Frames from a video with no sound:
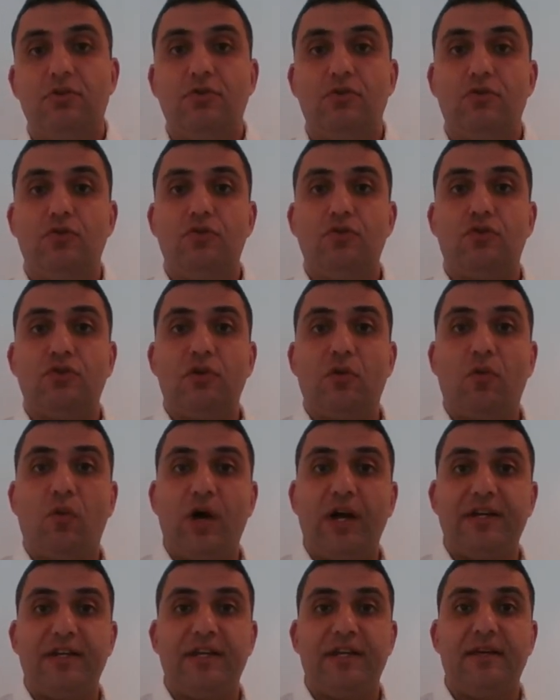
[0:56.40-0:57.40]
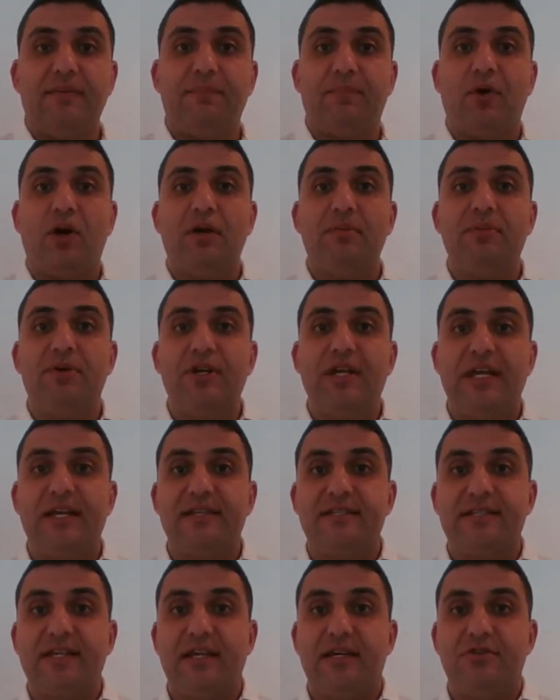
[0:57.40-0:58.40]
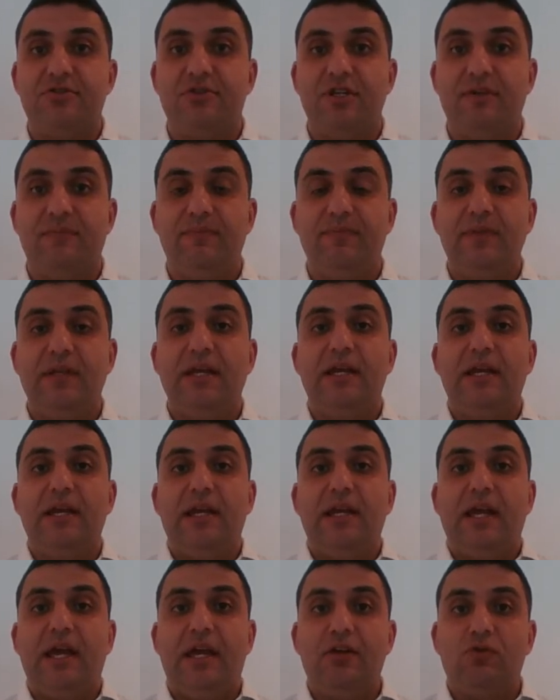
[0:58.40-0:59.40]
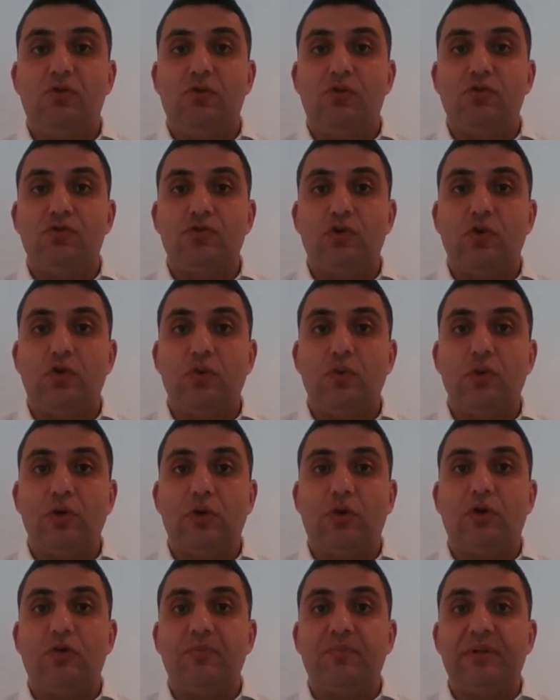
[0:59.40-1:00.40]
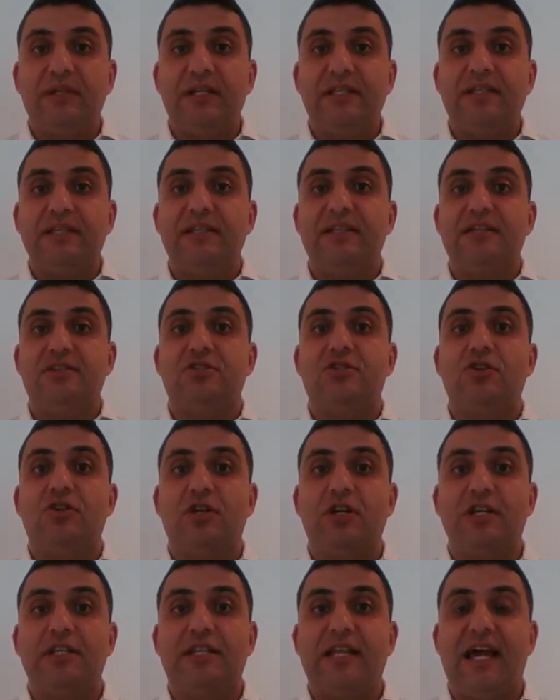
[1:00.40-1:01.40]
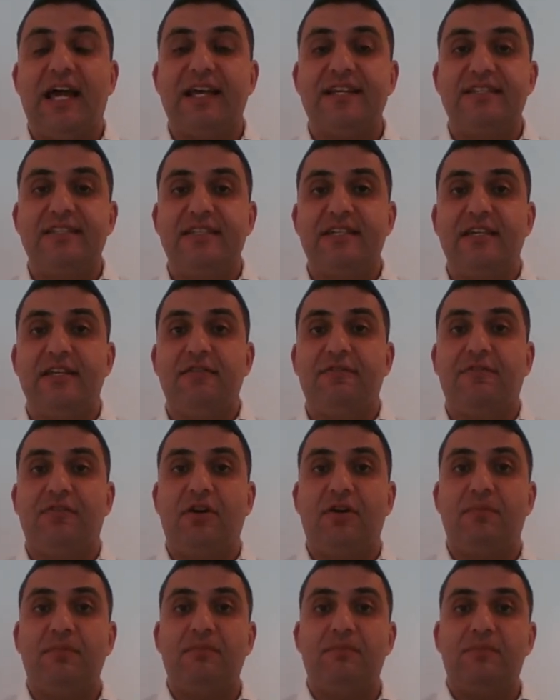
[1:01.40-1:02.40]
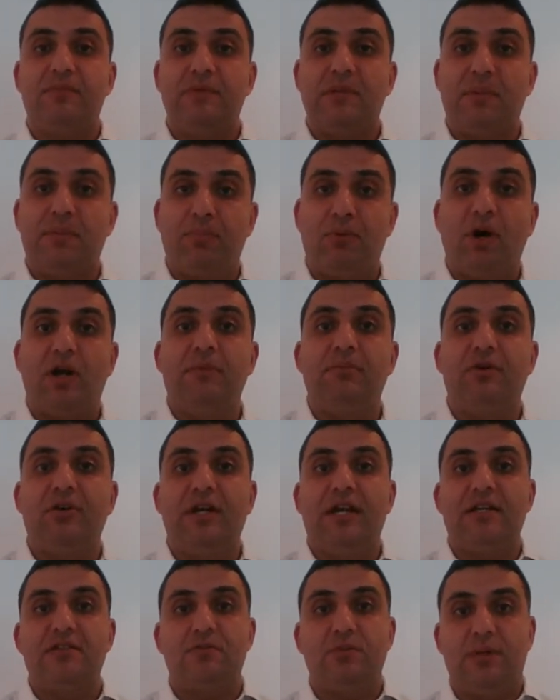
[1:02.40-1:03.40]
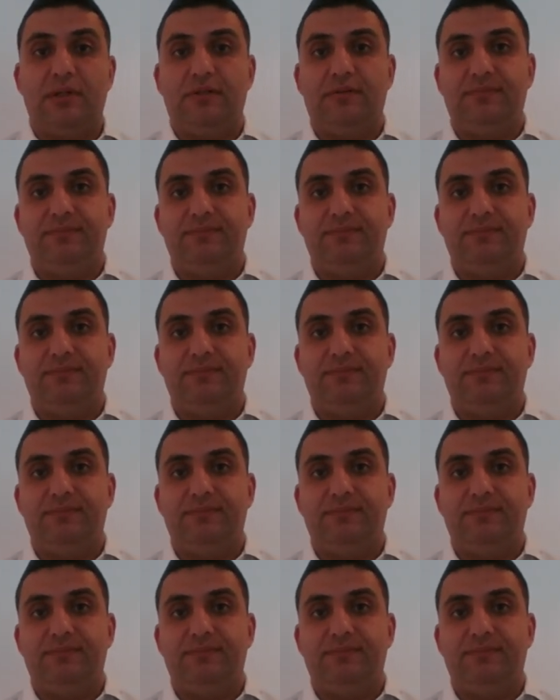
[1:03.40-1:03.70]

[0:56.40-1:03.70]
due to the winding primary and secondary, and also we completed the circuit as seen from the primary as well.